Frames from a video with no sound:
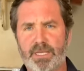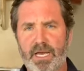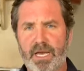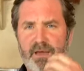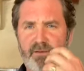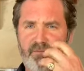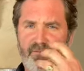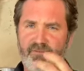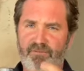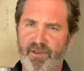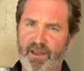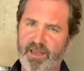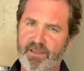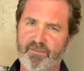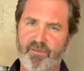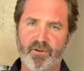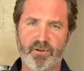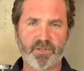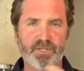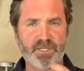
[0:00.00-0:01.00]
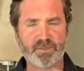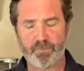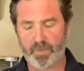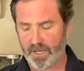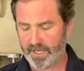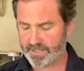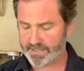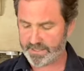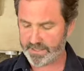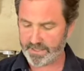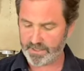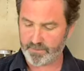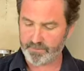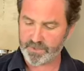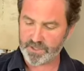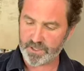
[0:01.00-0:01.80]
to have flavour and spice in them.